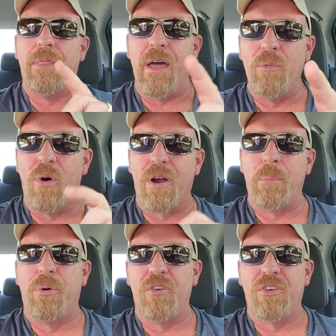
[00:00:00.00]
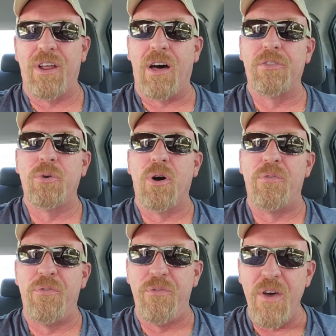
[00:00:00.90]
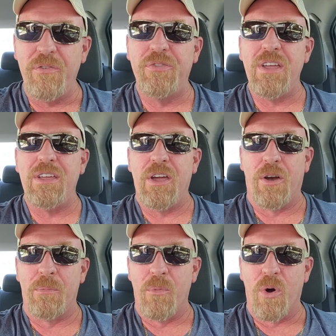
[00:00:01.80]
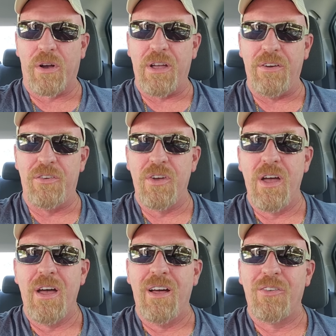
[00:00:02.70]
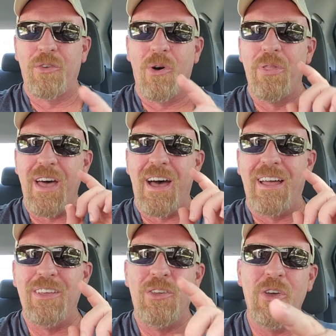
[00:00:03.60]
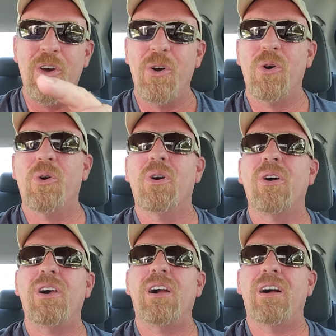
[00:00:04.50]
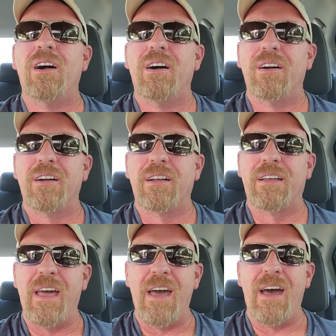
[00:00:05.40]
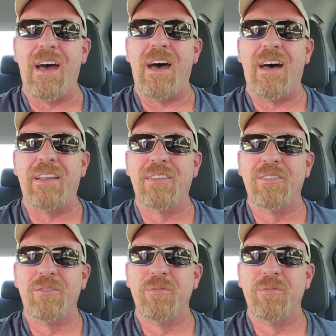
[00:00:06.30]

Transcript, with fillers: They want to push it out to a fifty year mortgage so that you can